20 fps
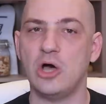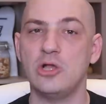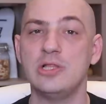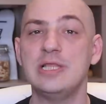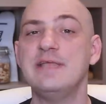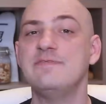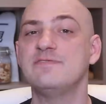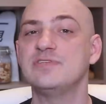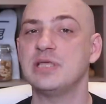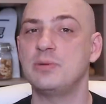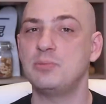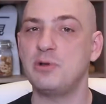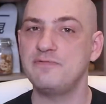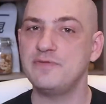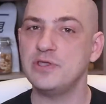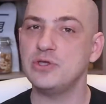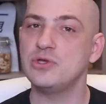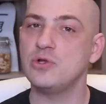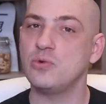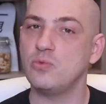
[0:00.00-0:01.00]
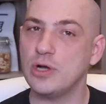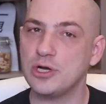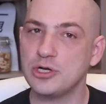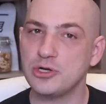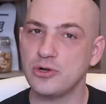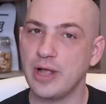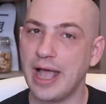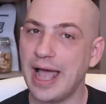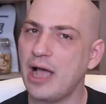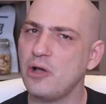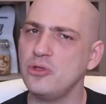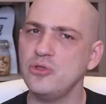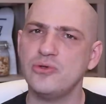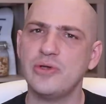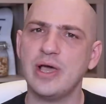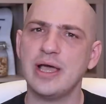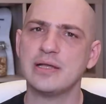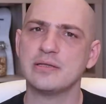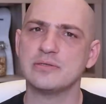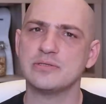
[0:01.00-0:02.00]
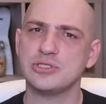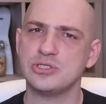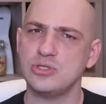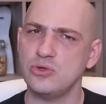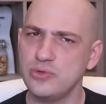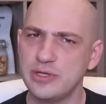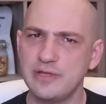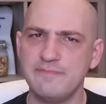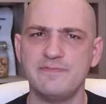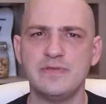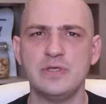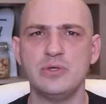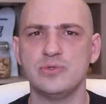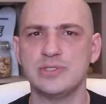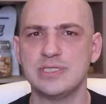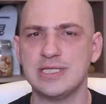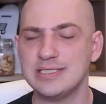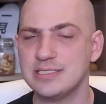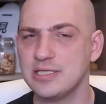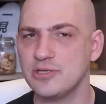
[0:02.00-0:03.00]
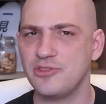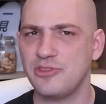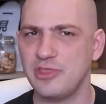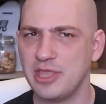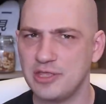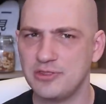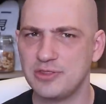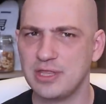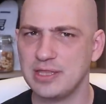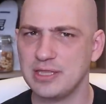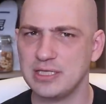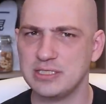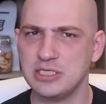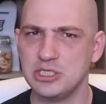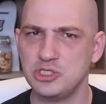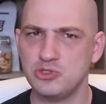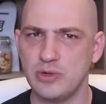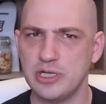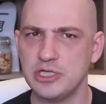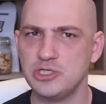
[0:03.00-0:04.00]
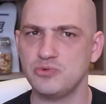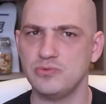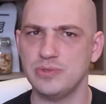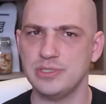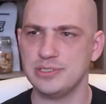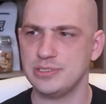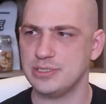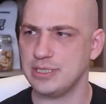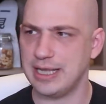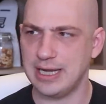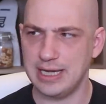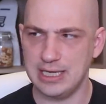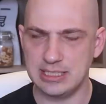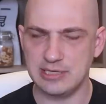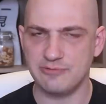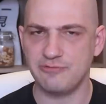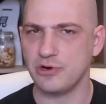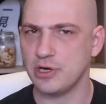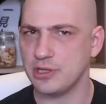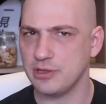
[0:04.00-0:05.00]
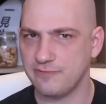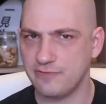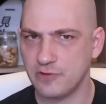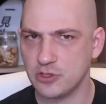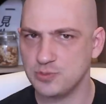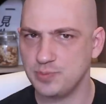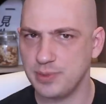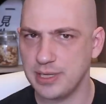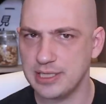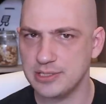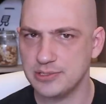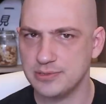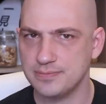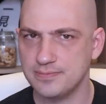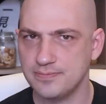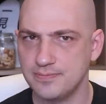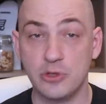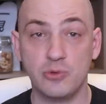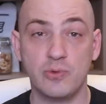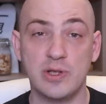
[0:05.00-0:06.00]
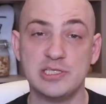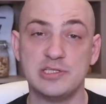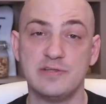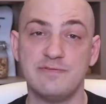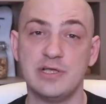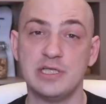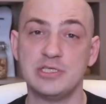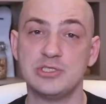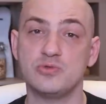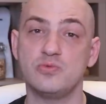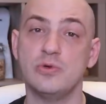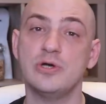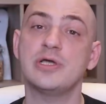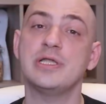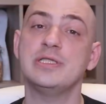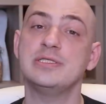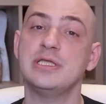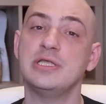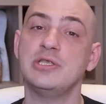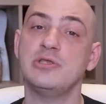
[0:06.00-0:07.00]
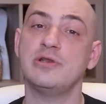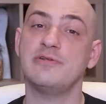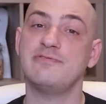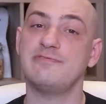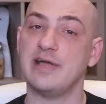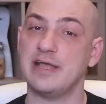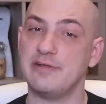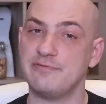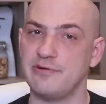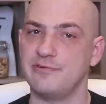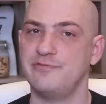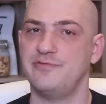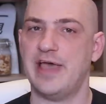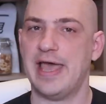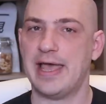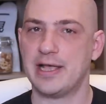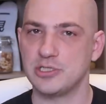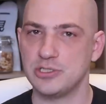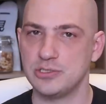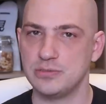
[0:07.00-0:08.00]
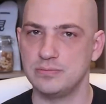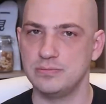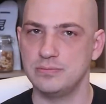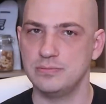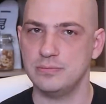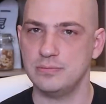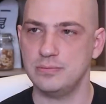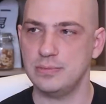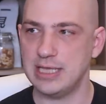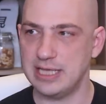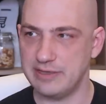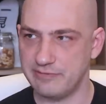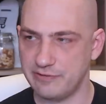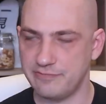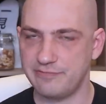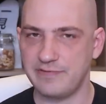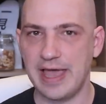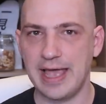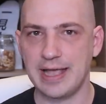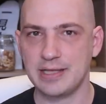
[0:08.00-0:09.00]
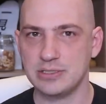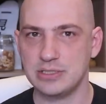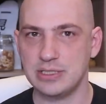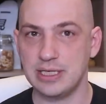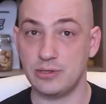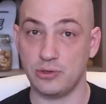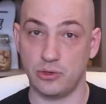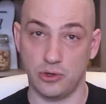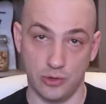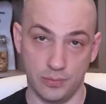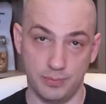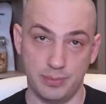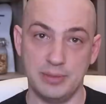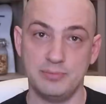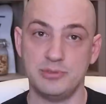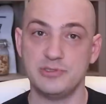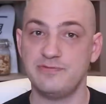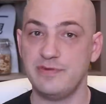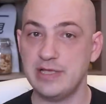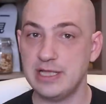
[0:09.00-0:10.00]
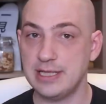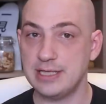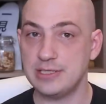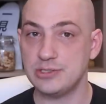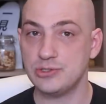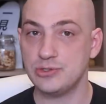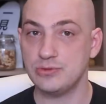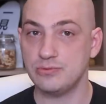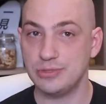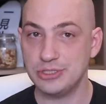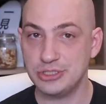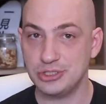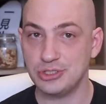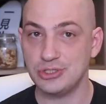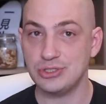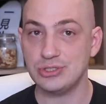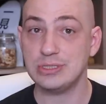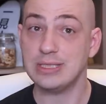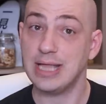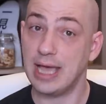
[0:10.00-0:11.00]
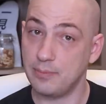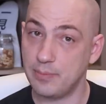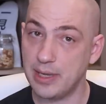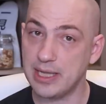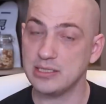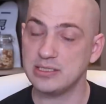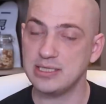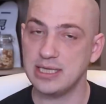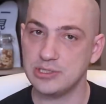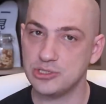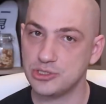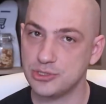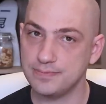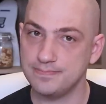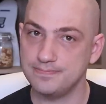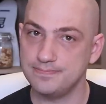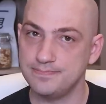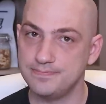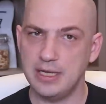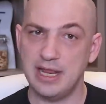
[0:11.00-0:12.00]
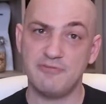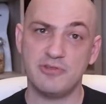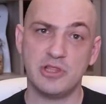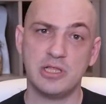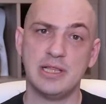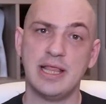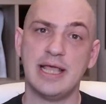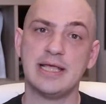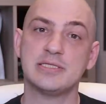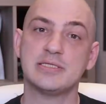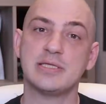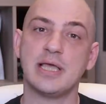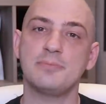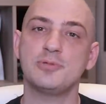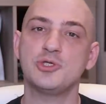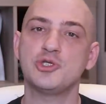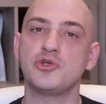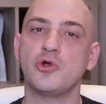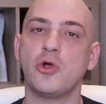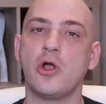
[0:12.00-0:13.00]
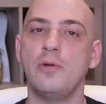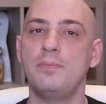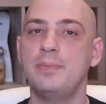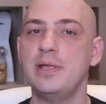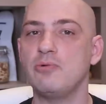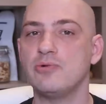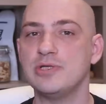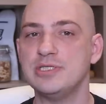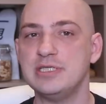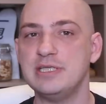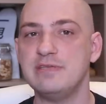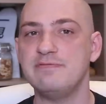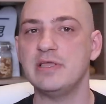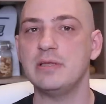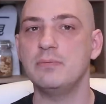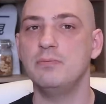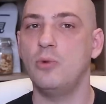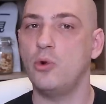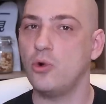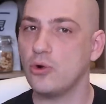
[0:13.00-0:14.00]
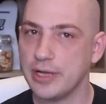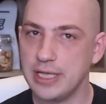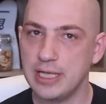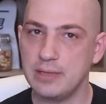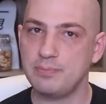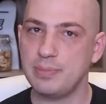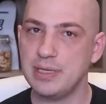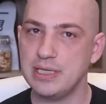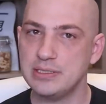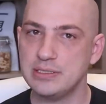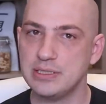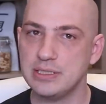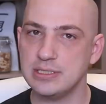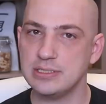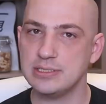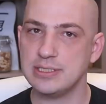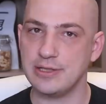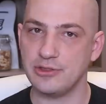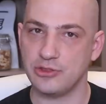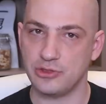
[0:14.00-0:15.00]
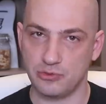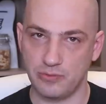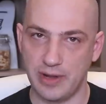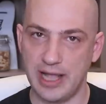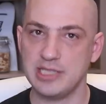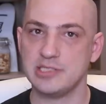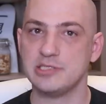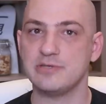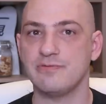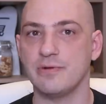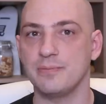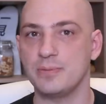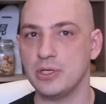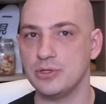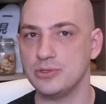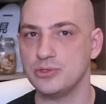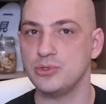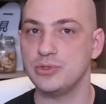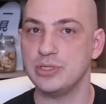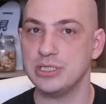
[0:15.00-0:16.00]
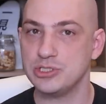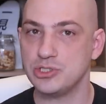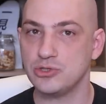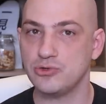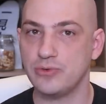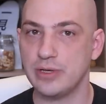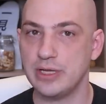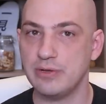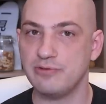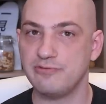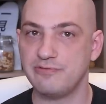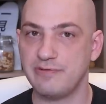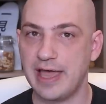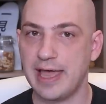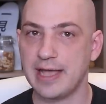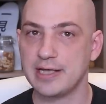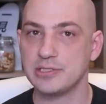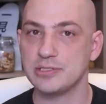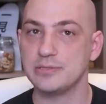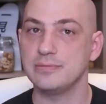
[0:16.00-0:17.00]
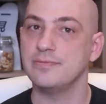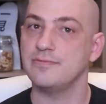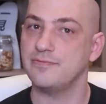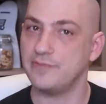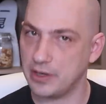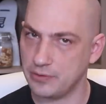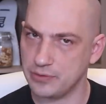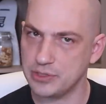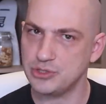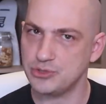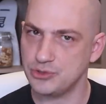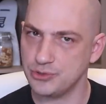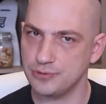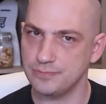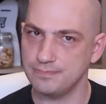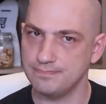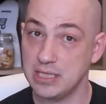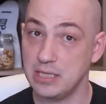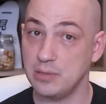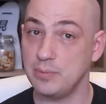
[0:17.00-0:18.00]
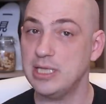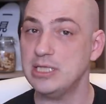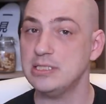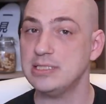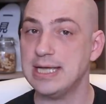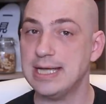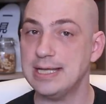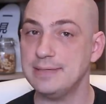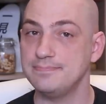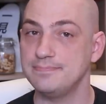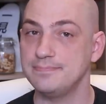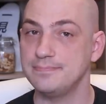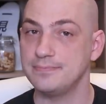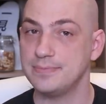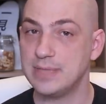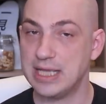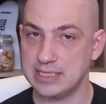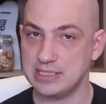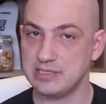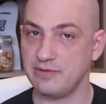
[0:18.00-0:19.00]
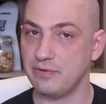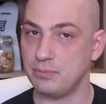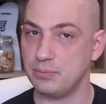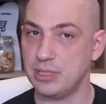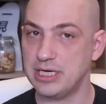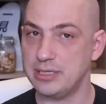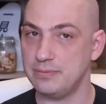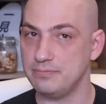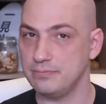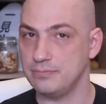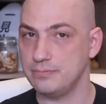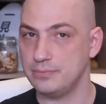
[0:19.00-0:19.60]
I'll leave some of you to wonder how you got so confused as to think that the situation was any different in the first place. For the rest of us, we'll continue to fight for facts. Even facts that hurt people's feelings, which is not my intention. Nevertheless, I'm sure I'll be receiving more hit pieces and threats from those who disagree with facts very soon. In the meantime, thanks everybody.